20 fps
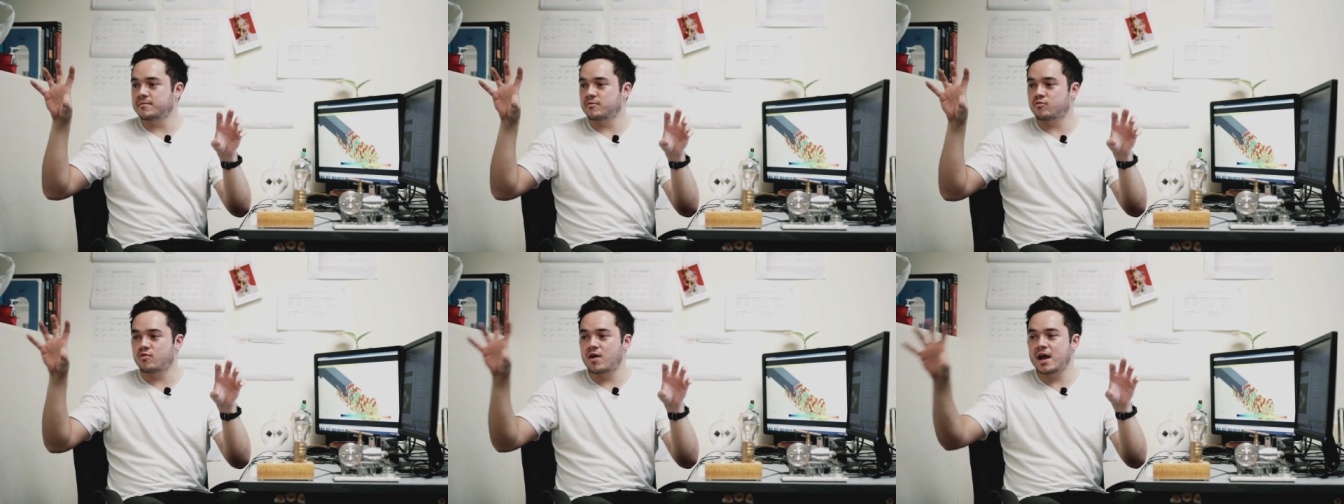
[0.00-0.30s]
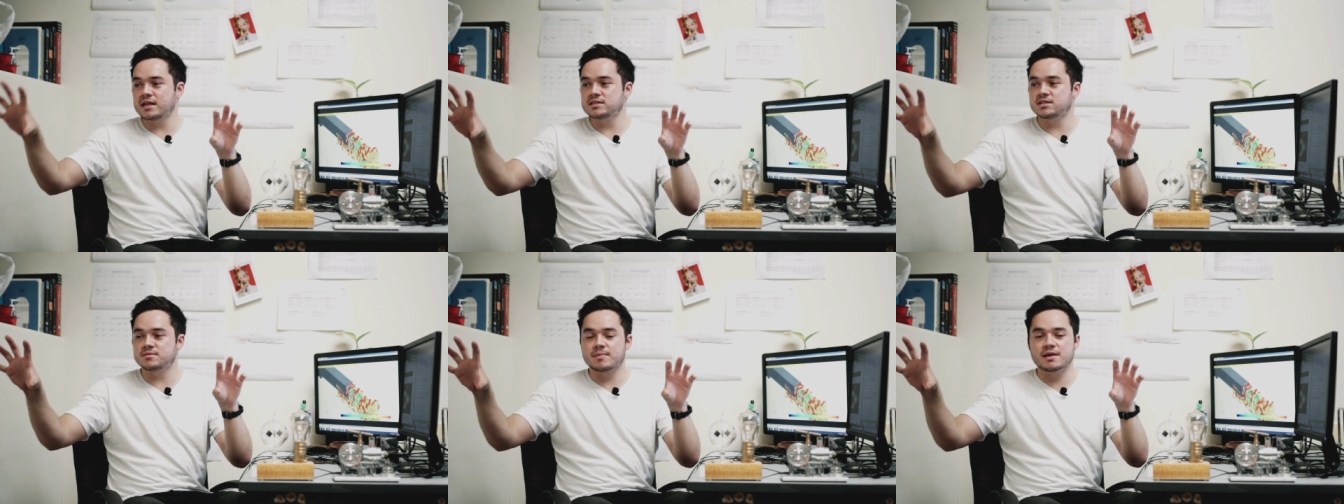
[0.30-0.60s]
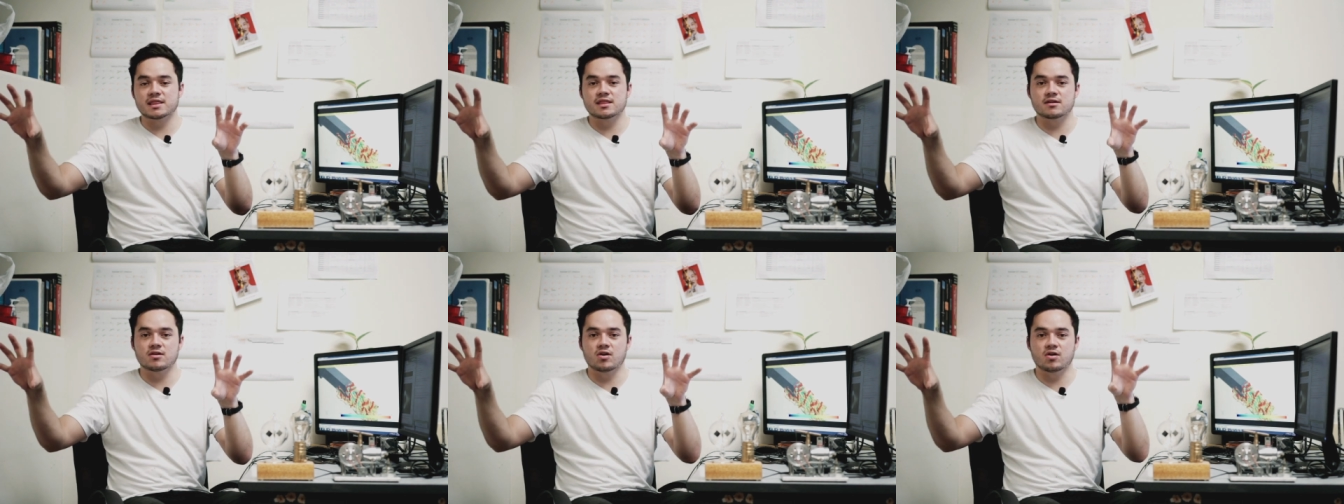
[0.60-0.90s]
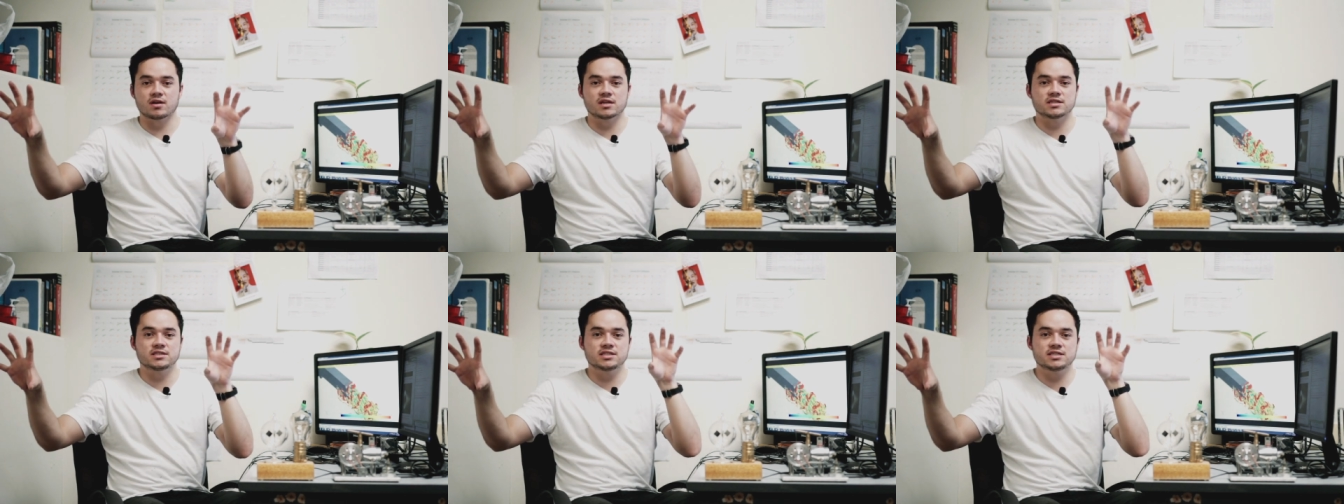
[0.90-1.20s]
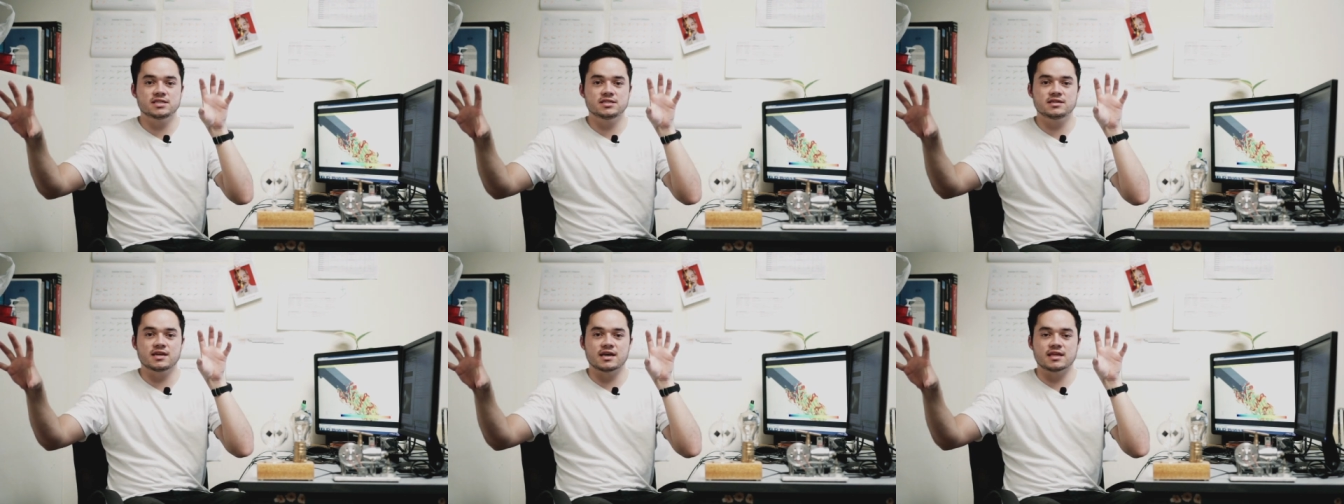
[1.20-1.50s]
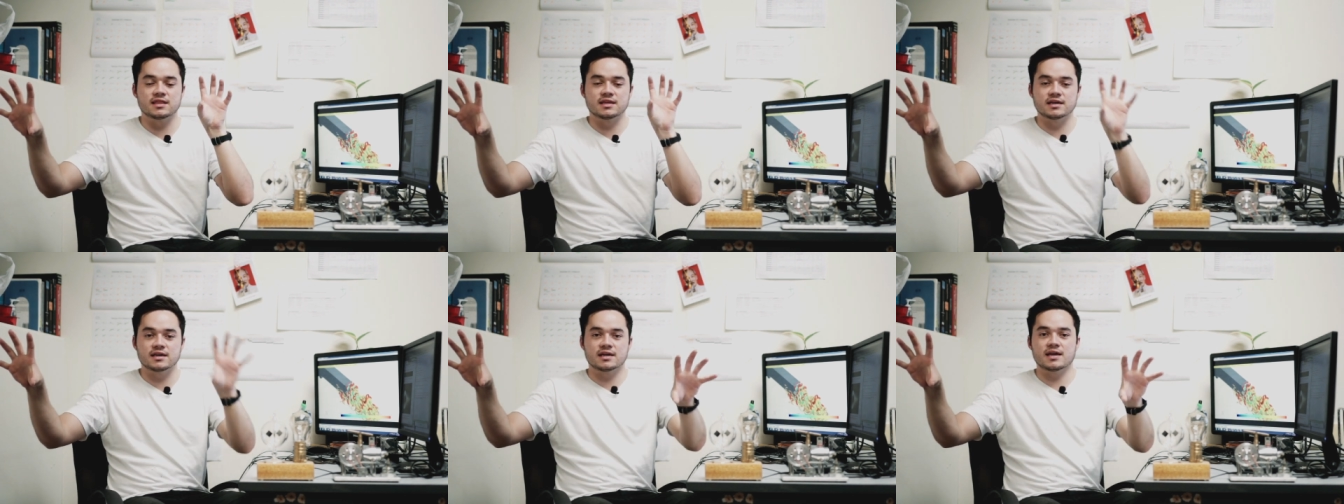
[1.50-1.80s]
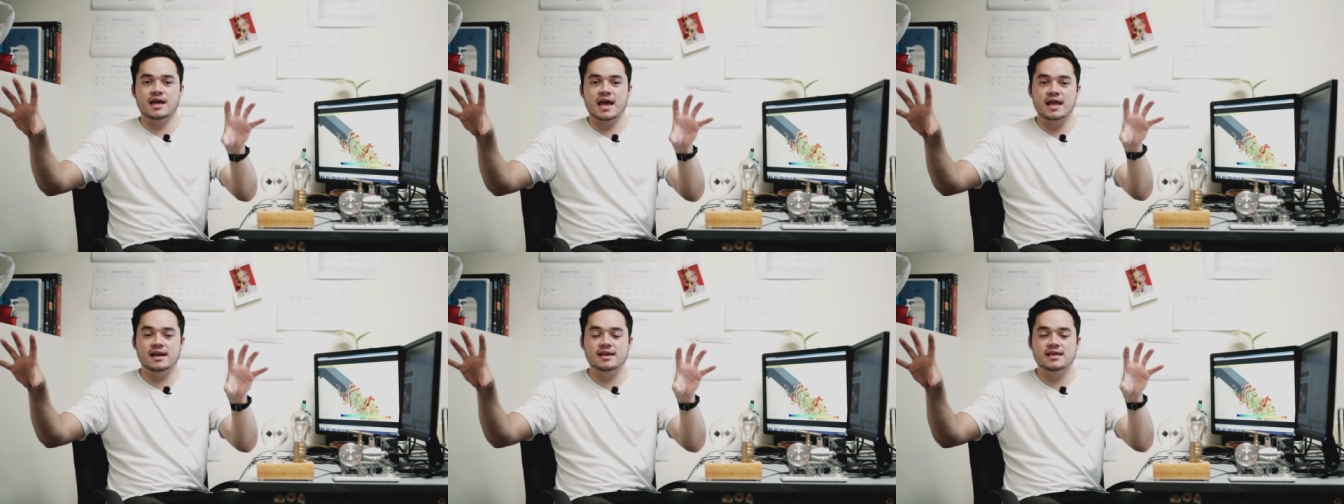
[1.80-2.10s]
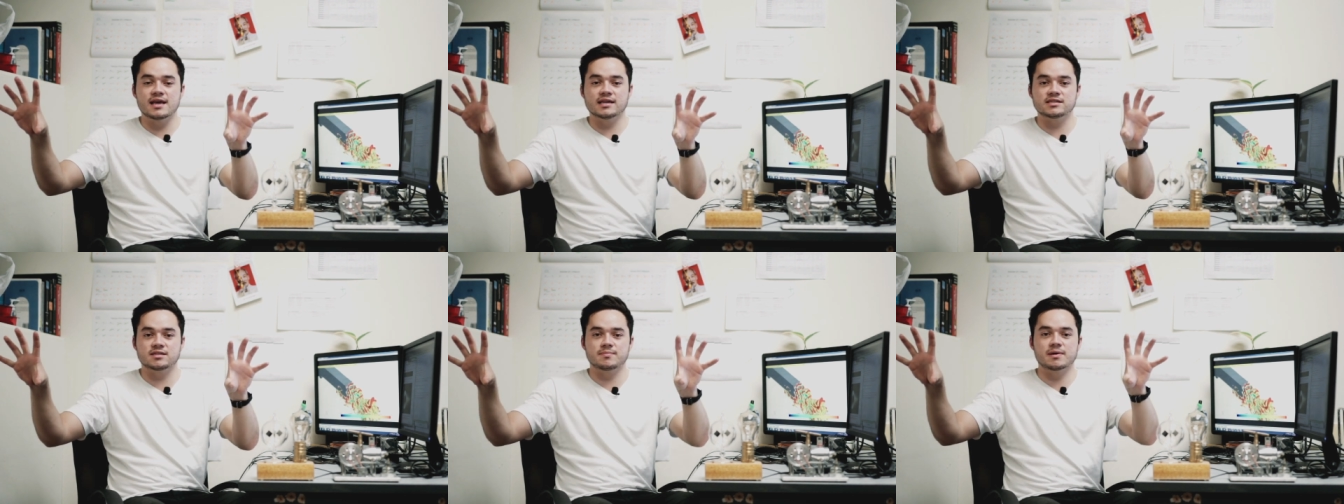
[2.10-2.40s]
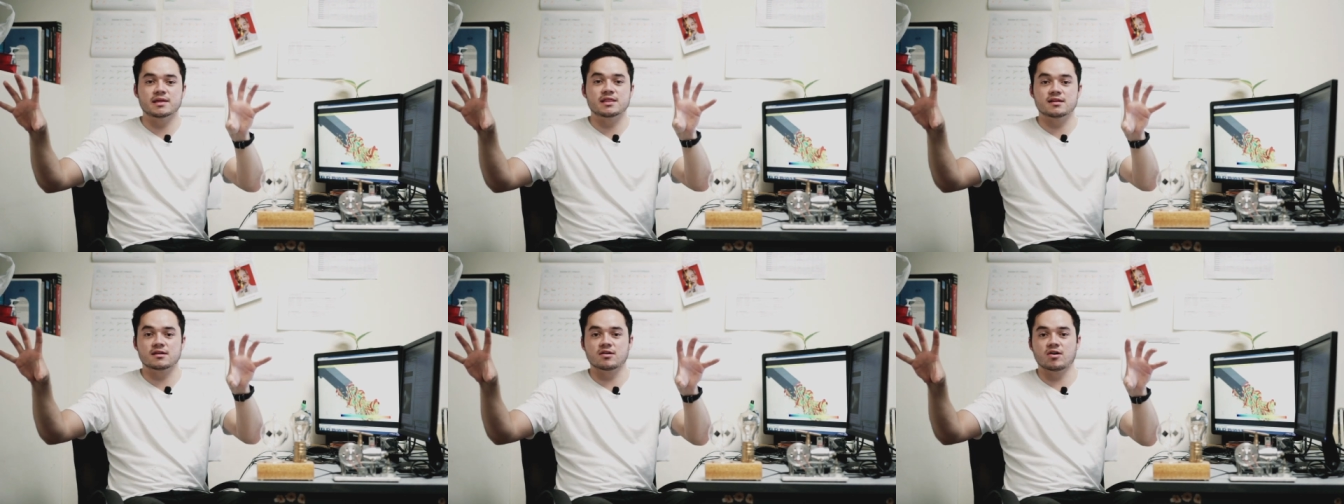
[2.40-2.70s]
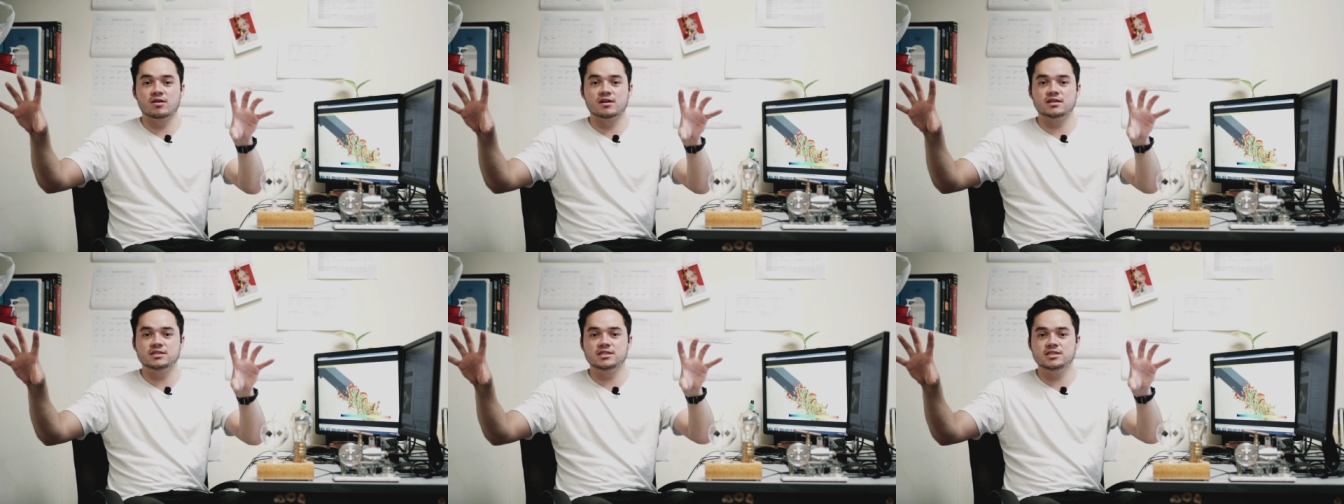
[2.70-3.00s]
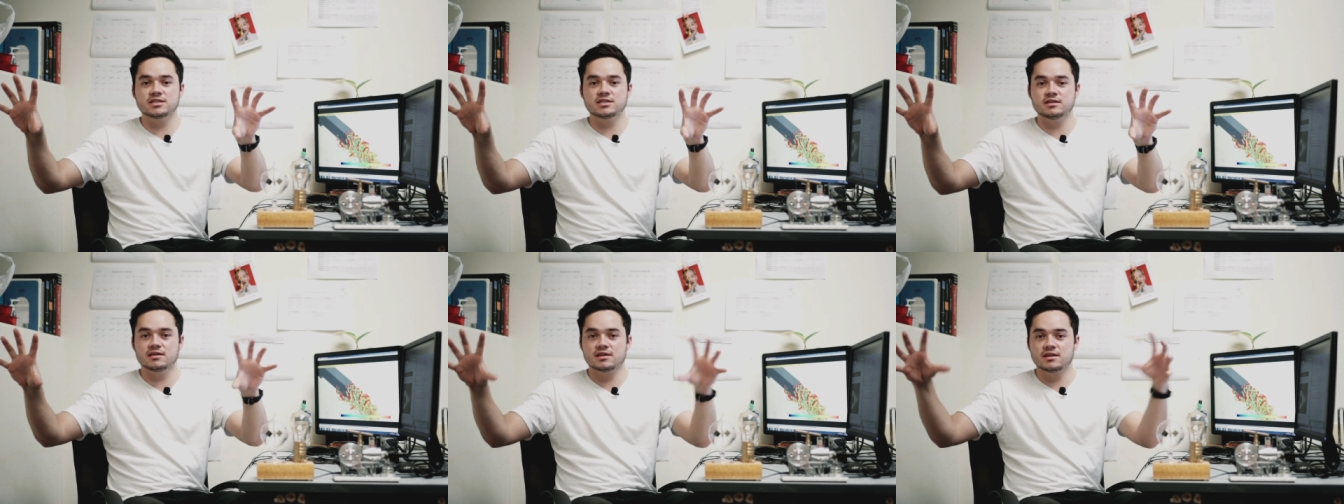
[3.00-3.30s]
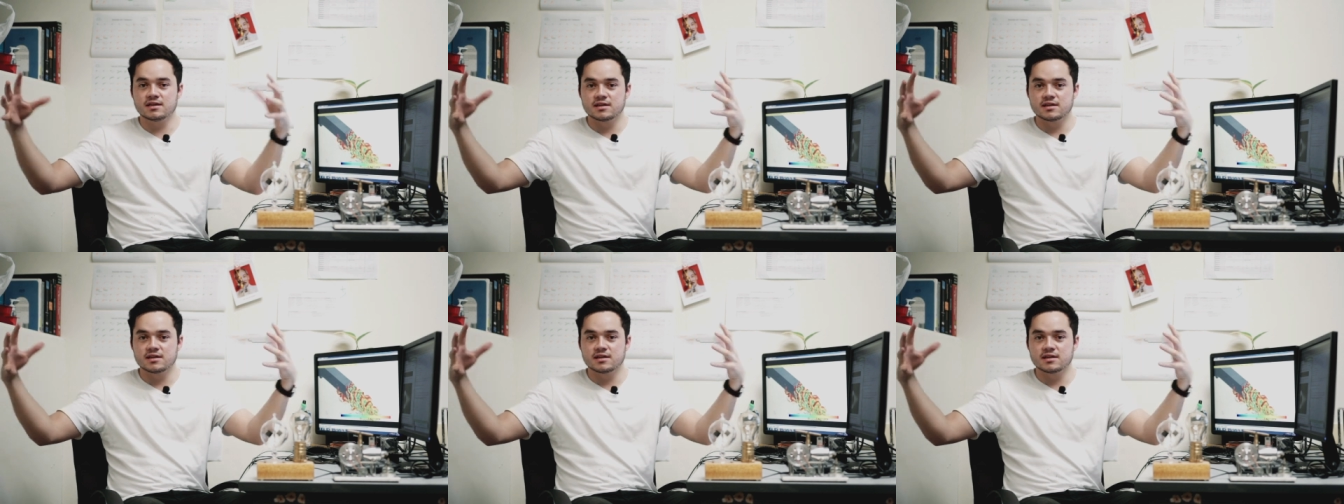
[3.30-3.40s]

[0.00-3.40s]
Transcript: RANS methodology and the LES methodology.